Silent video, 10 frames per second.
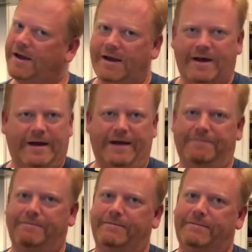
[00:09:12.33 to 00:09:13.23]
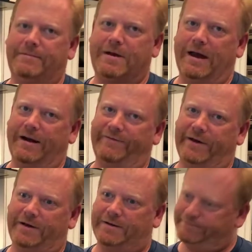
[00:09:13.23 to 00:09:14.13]
I'm kind of
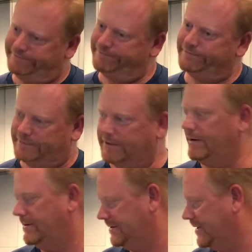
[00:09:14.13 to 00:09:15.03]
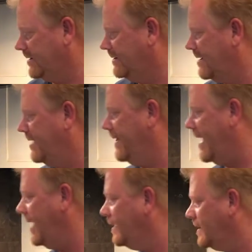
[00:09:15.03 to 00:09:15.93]
a little stickler on
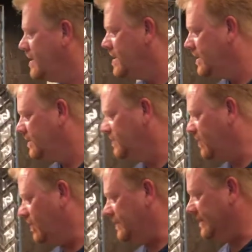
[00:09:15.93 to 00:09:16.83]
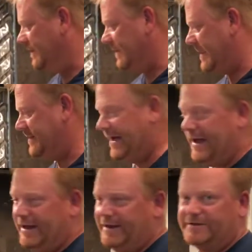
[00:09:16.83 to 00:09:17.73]
that. So it's al
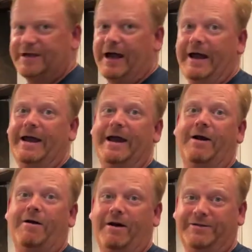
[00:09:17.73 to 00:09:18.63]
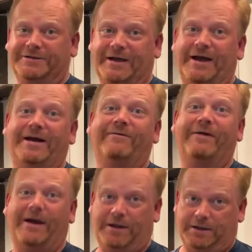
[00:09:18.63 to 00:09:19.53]
dente, I err on the side of
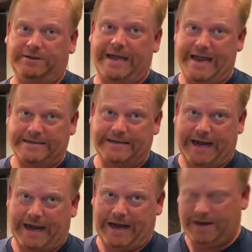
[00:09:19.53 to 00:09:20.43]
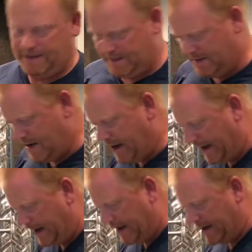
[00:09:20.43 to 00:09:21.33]
al dente.
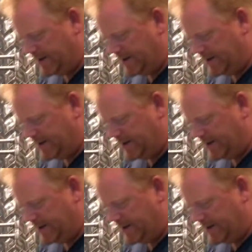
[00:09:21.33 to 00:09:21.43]
And